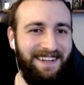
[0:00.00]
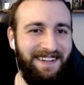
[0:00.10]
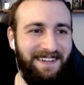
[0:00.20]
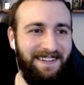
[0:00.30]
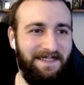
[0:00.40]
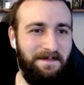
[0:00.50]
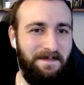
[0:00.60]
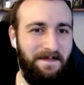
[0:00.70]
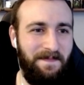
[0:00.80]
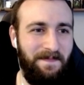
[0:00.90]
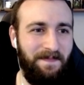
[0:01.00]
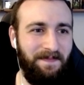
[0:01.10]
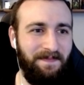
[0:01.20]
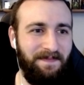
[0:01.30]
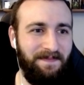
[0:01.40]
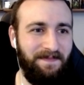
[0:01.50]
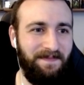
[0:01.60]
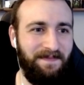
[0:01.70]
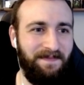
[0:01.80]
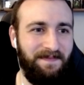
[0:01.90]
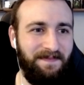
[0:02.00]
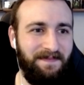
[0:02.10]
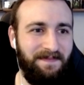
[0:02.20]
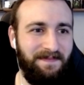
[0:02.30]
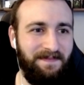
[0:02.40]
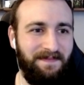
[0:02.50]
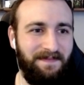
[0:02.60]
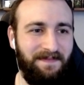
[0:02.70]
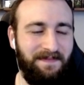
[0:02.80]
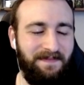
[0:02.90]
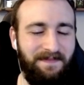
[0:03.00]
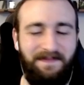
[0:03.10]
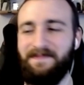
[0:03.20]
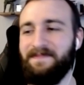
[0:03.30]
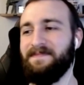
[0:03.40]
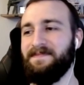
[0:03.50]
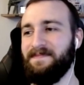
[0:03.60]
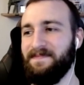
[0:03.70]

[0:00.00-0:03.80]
(not speaking)